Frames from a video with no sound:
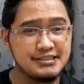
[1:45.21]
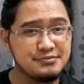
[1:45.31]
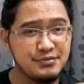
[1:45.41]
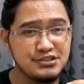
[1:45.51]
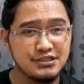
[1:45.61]

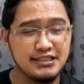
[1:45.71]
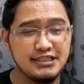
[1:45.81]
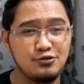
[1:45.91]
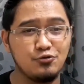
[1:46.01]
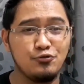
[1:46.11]

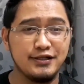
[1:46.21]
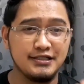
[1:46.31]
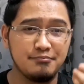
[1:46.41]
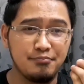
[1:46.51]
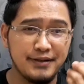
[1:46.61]
especially when
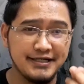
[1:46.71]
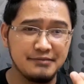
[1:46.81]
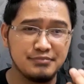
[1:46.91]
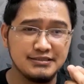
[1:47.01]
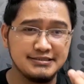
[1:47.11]
the
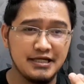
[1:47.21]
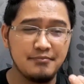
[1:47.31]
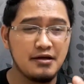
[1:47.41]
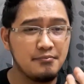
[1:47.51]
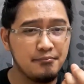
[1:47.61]
pineapple
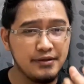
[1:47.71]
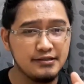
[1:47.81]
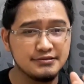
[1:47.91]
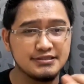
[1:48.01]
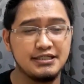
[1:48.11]
jam
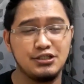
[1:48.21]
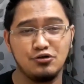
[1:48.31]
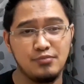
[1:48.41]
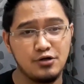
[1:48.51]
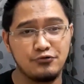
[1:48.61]
melts in
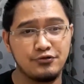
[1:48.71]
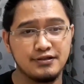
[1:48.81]
your mouth.